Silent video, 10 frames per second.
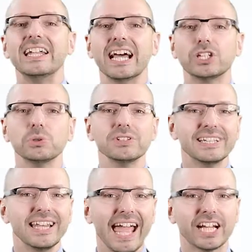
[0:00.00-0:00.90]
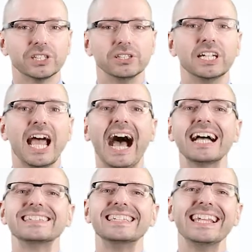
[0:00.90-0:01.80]
Natural selection
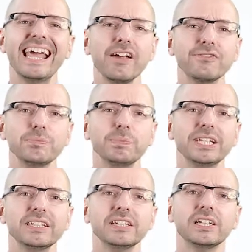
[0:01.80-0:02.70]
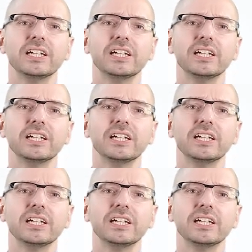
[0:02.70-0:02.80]
has never been